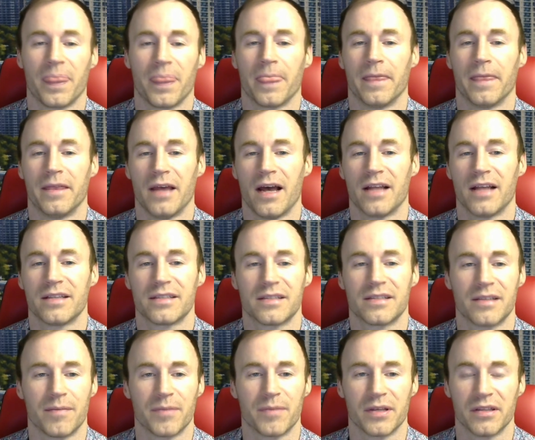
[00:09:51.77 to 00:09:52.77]
That's
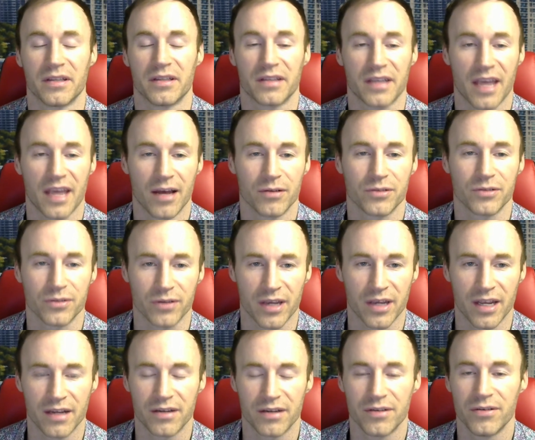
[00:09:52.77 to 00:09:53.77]
something that the council
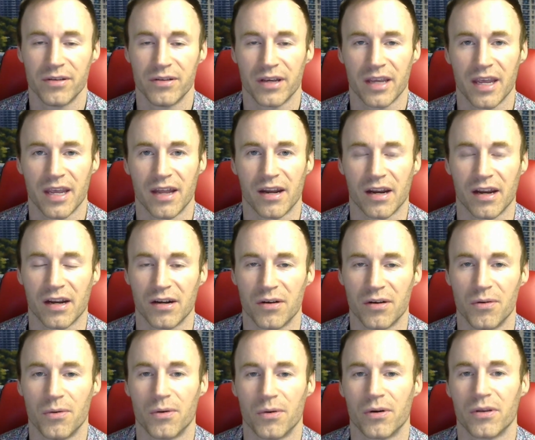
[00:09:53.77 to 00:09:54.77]
can't do. They can't
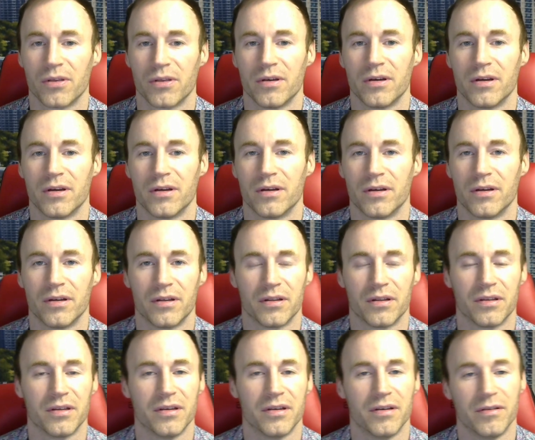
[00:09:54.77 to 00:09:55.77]
ignore
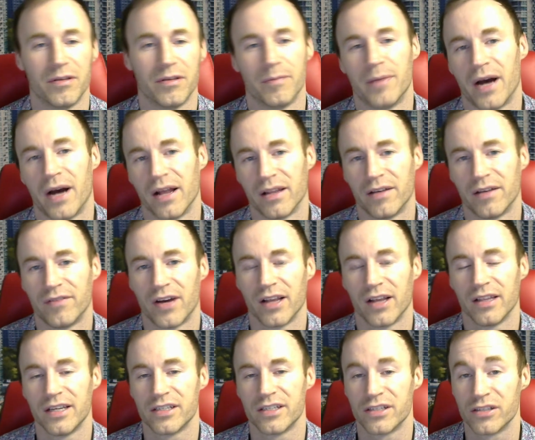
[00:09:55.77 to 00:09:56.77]
the bylaw
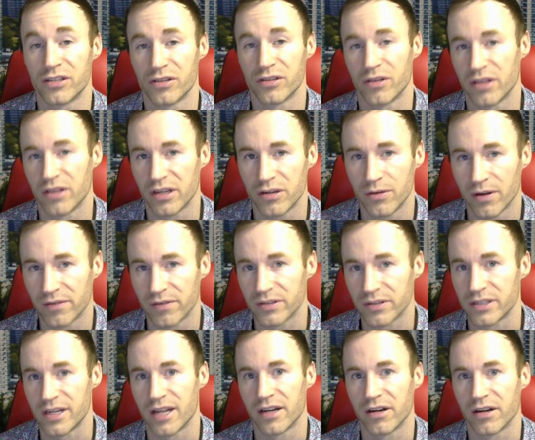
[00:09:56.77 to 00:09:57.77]
violations, so they do have a
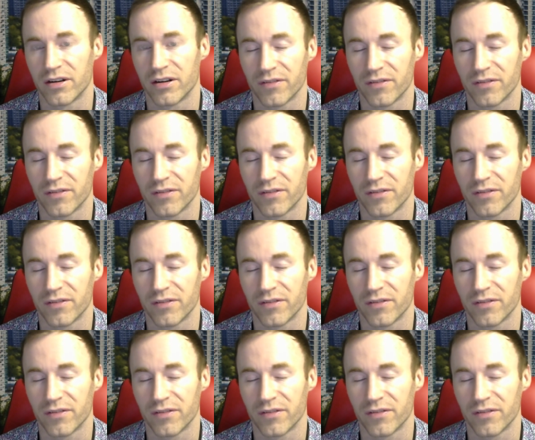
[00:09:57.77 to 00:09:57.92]
standard of